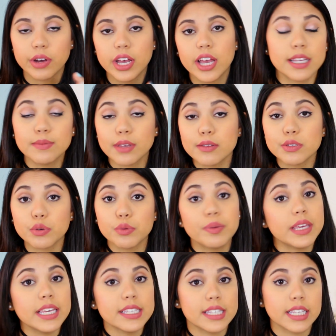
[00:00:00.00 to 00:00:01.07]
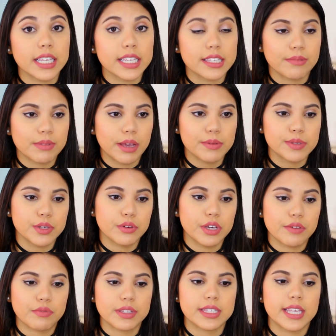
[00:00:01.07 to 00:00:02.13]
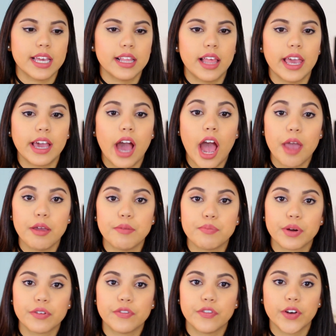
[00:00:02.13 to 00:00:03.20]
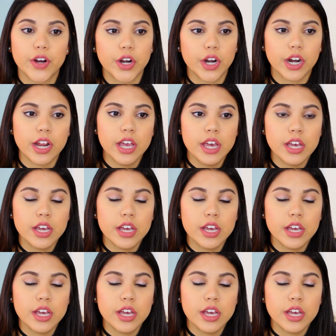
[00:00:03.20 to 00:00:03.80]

Sometimes it would be easy, like sometimes it would say like, I prefer